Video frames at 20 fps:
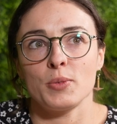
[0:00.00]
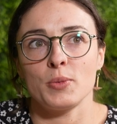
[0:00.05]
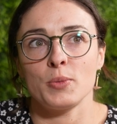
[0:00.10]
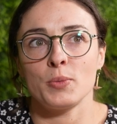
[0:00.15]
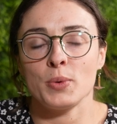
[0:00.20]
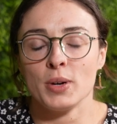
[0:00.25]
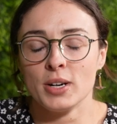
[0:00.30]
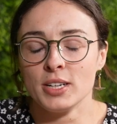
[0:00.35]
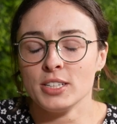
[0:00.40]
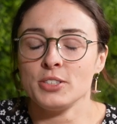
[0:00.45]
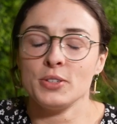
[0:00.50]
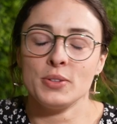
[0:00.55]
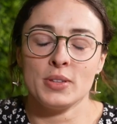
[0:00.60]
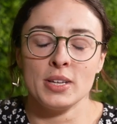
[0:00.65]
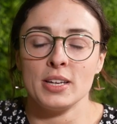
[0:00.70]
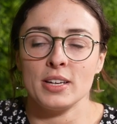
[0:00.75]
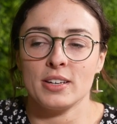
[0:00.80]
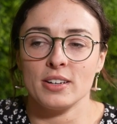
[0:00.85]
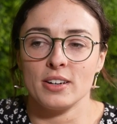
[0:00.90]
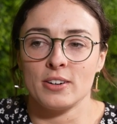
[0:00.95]
What do you
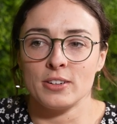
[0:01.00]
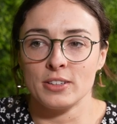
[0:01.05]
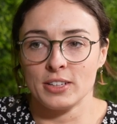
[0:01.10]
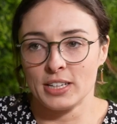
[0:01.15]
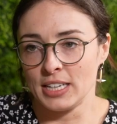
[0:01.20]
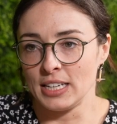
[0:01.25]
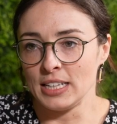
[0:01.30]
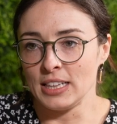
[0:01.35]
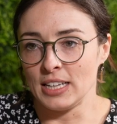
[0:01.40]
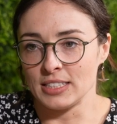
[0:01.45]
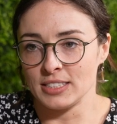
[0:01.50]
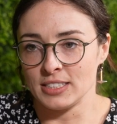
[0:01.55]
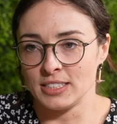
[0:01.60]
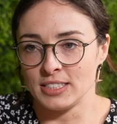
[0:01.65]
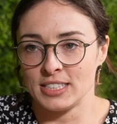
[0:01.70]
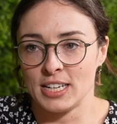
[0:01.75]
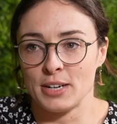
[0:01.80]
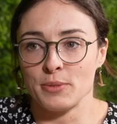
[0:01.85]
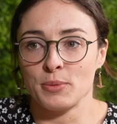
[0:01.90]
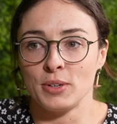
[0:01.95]
think are the key
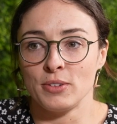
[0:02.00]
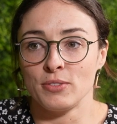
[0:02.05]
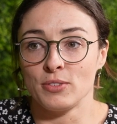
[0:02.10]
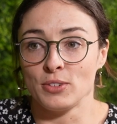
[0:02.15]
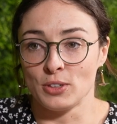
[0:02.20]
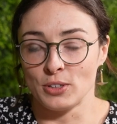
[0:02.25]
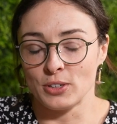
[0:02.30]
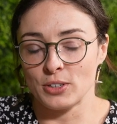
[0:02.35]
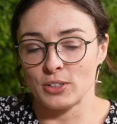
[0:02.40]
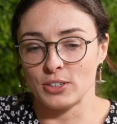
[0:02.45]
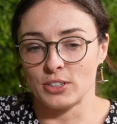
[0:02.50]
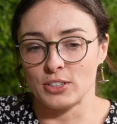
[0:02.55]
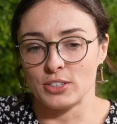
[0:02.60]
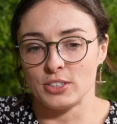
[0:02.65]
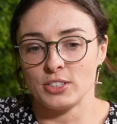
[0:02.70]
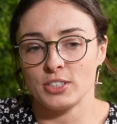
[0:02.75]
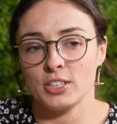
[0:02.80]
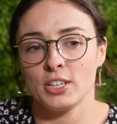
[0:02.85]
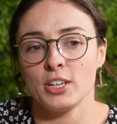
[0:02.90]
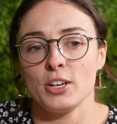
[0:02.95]
lessons that we've
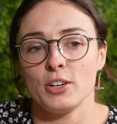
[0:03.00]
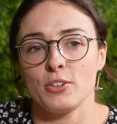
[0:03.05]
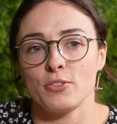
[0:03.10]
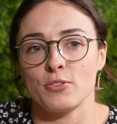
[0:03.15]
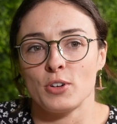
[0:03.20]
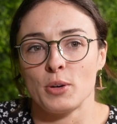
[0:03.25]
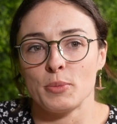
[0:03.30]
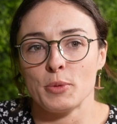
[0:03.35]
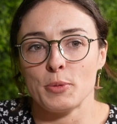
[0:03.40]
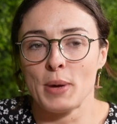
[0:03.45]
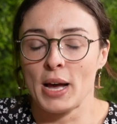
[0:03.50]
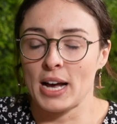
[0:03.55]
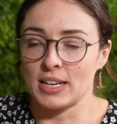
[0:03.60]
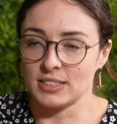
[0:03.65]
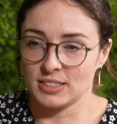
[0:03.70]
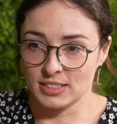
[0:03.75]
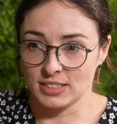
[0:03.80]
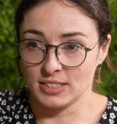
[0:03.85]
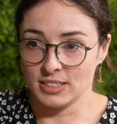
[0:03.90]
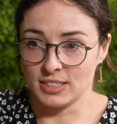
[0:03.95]
learned from the
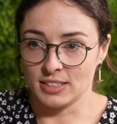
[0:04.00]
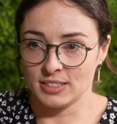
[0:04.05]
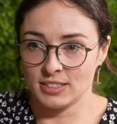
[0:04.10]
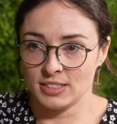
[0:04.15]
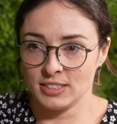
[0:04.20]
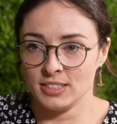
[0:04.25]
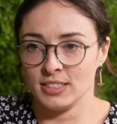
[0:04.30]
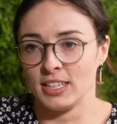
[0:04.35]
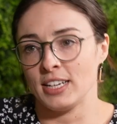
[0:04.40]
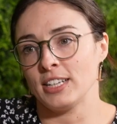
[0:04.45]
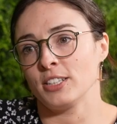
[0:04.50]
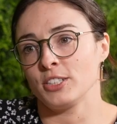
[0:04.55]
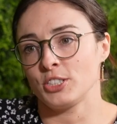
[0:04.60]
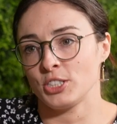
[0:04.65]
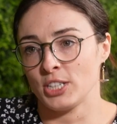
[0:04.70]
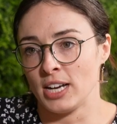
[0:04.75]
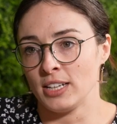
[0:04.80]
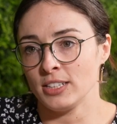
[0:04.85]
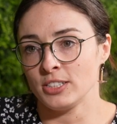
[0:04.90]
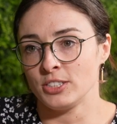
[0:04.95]
past successes and the
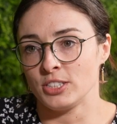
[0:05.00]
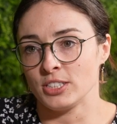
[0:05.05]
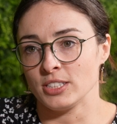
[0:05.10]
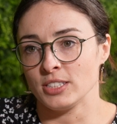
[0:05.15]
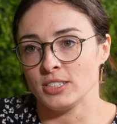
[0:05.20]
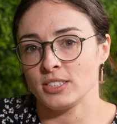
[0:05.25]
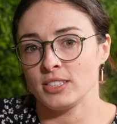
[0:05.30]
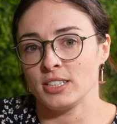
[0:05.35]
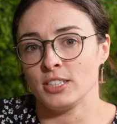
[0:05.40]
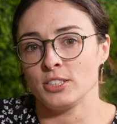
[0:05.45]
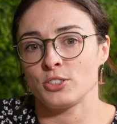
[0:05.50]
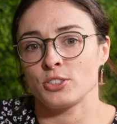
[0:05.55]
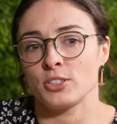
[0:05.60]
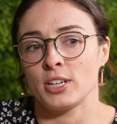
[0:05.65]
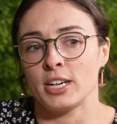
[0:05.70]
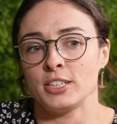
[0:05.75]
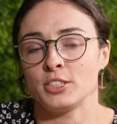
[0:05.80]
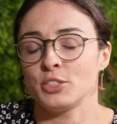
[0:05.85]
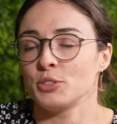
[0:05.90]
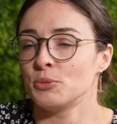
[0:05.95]
challenges in
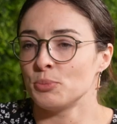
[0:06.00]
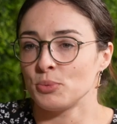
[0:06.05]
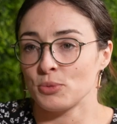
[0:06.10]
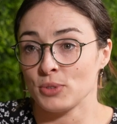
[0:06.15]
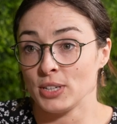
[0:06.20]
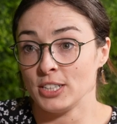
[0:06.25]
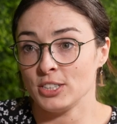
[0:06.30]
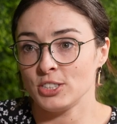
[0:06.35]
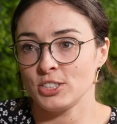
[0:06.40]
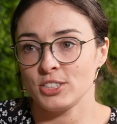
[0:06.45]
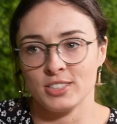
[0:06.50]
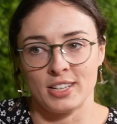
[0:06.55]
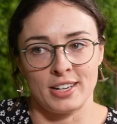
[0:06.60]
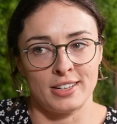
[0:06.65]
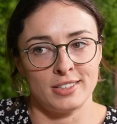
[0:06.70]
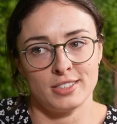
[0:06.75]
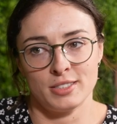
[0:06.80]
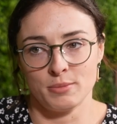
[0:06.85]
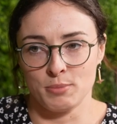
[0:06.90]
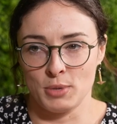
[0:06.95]
trying to bridge
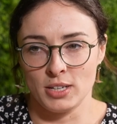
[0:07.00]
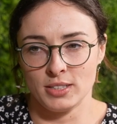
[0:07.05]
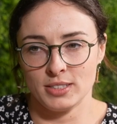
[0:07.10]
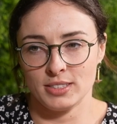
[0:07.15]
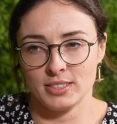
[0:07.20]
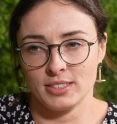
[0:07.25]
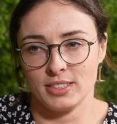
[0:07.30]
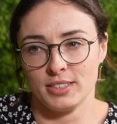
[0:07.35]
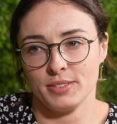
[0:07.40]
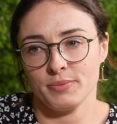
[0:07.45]
science and policy.